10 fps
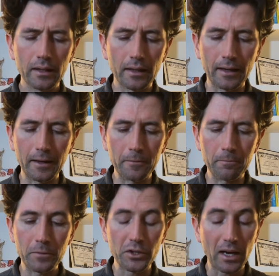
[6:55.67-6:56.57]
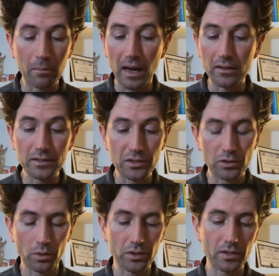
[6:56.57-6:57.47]
So yeah, balances
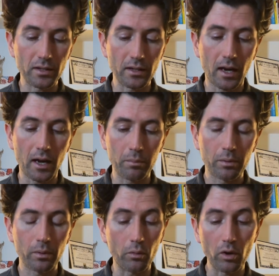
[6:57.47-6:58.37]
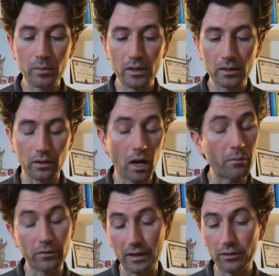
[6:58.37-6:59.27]
towards the hop aroma or
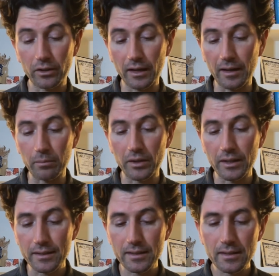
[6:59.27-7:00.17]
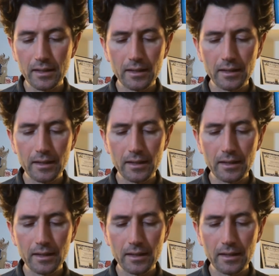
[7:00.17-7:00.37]
hop flavor and bitterness,